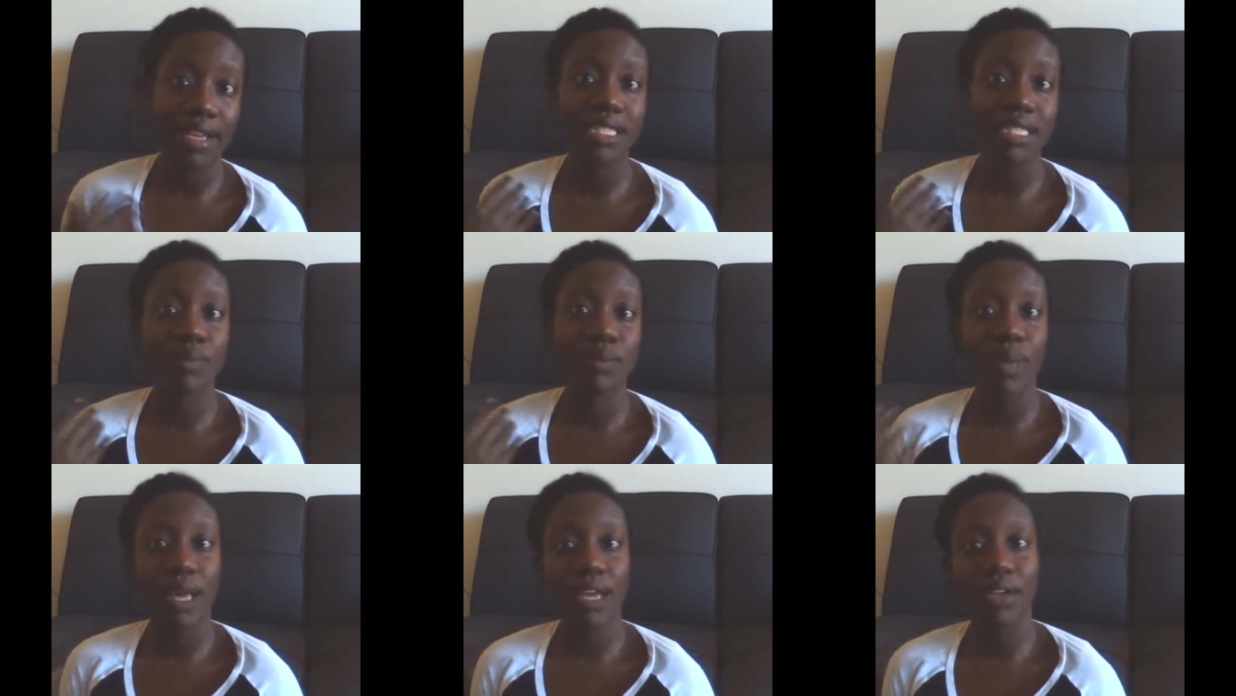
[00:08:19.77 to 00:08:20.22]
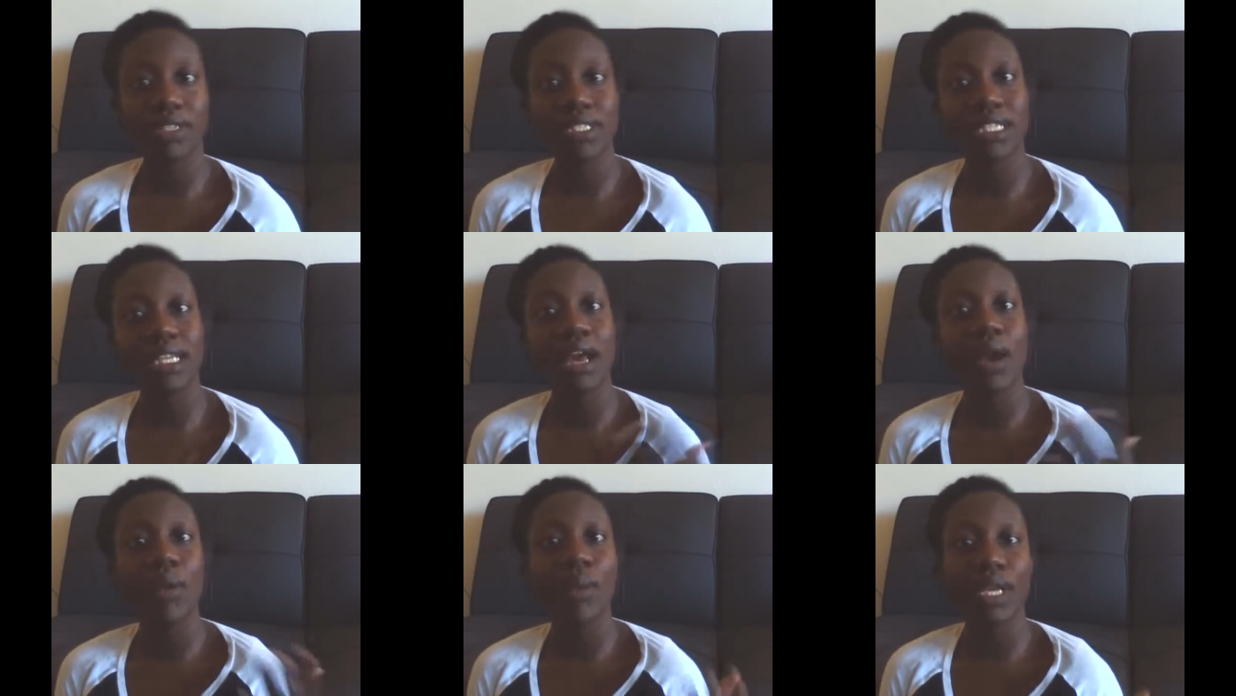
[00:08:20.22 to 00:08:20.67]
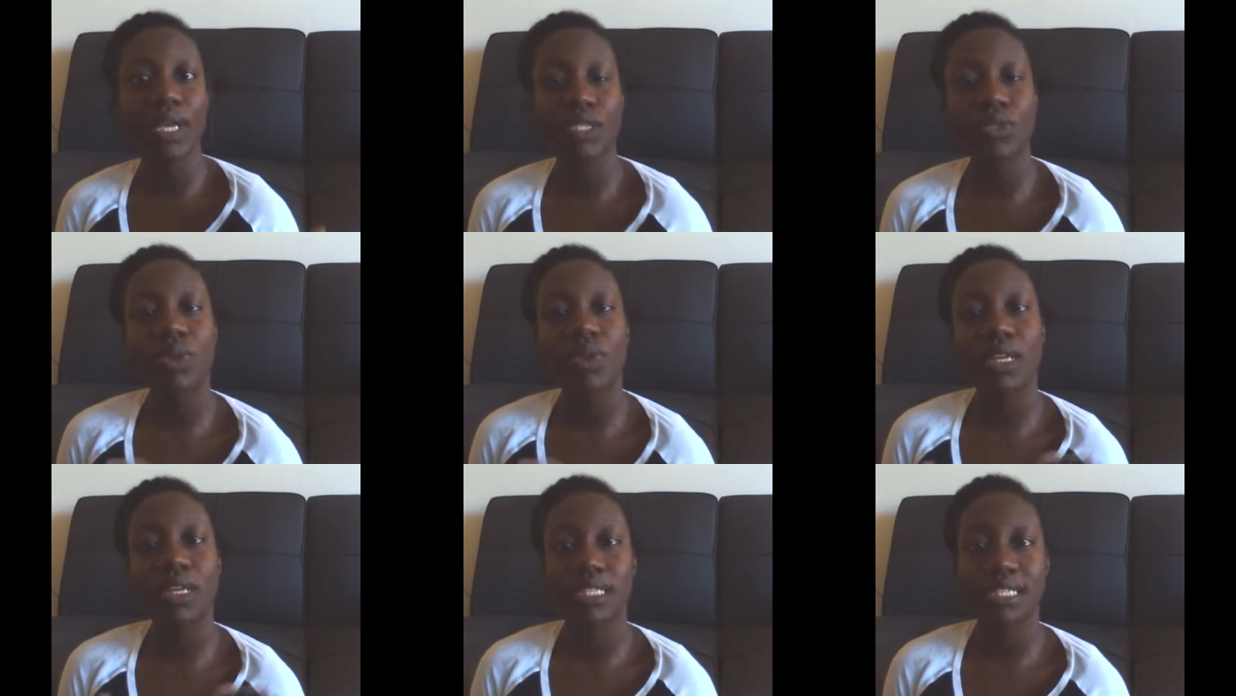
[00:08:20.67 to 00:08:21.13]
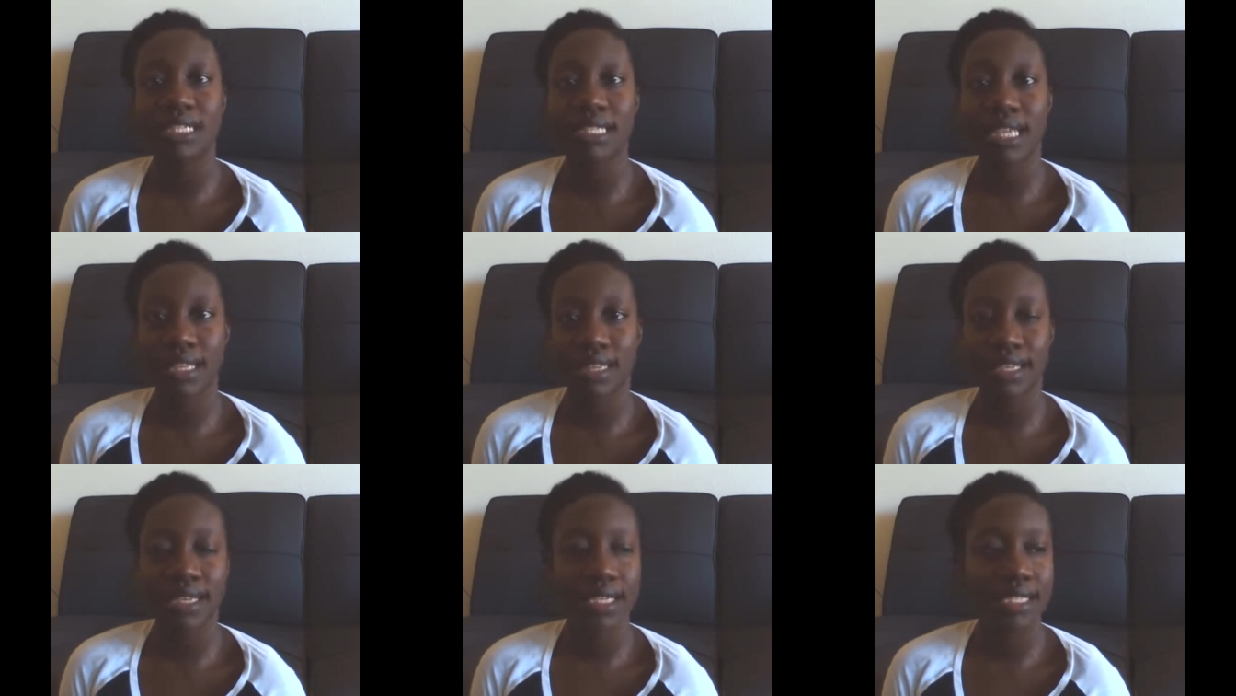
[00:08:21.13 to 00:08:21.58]
it's better to not wait too long to
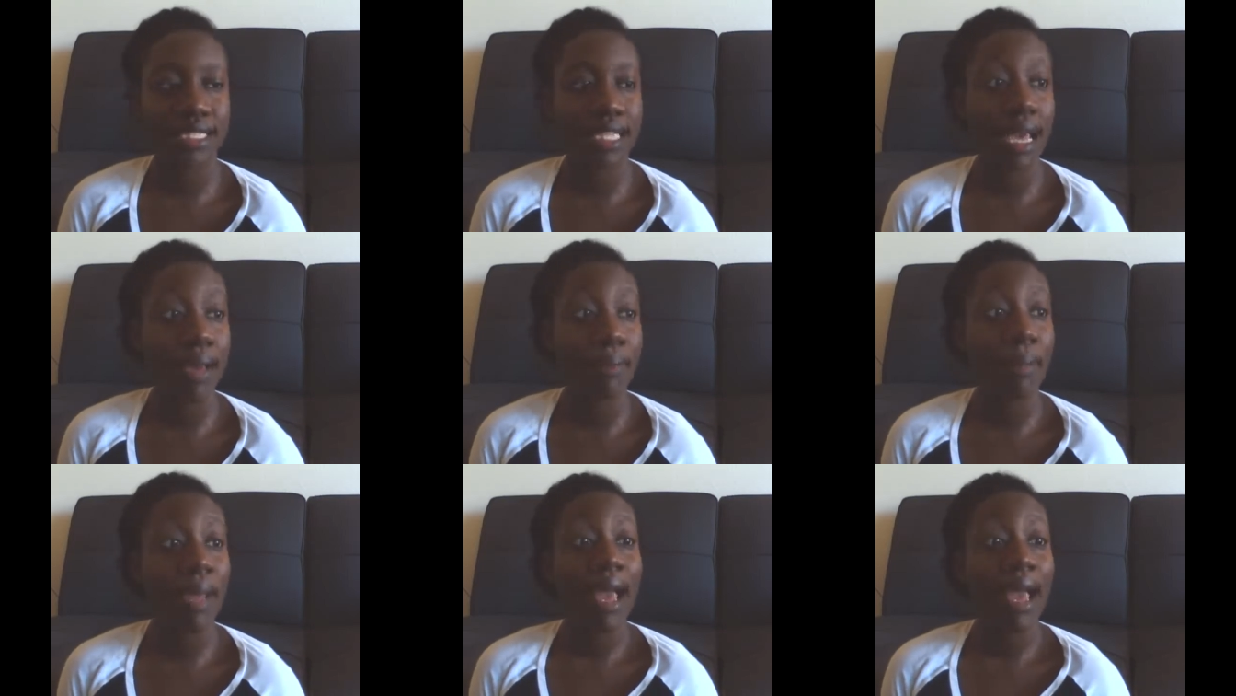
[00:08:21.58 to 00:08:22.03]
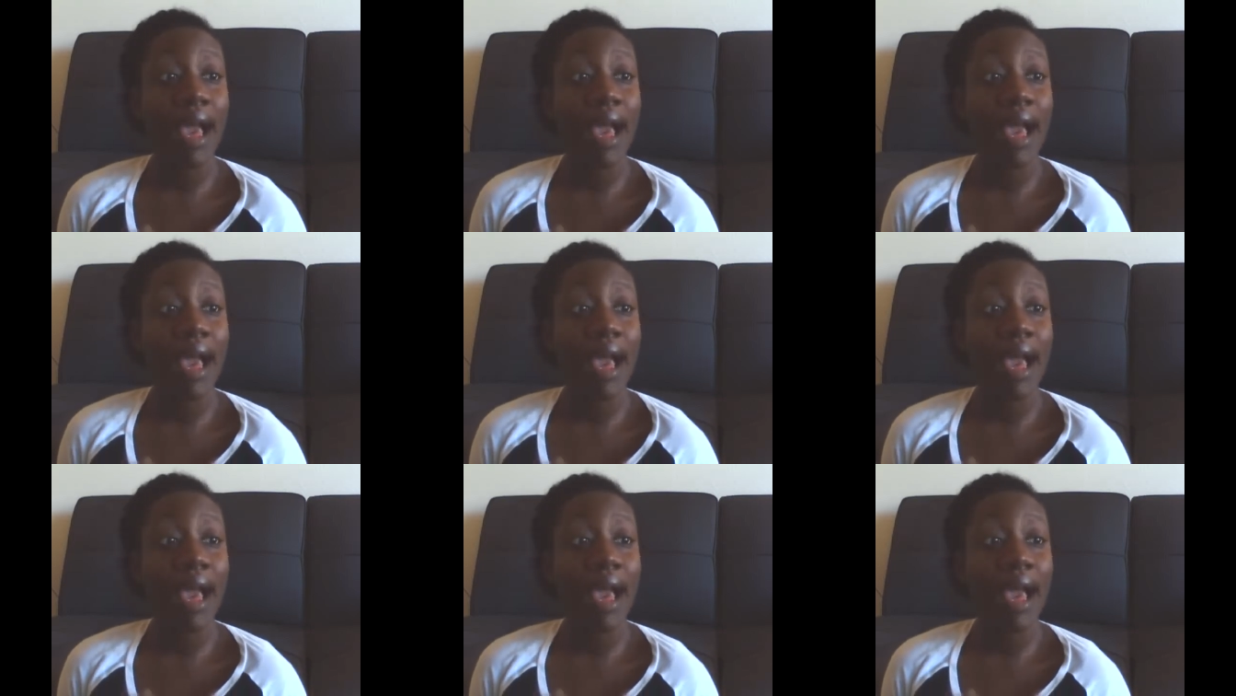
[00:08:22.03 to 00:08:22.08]
take the exam.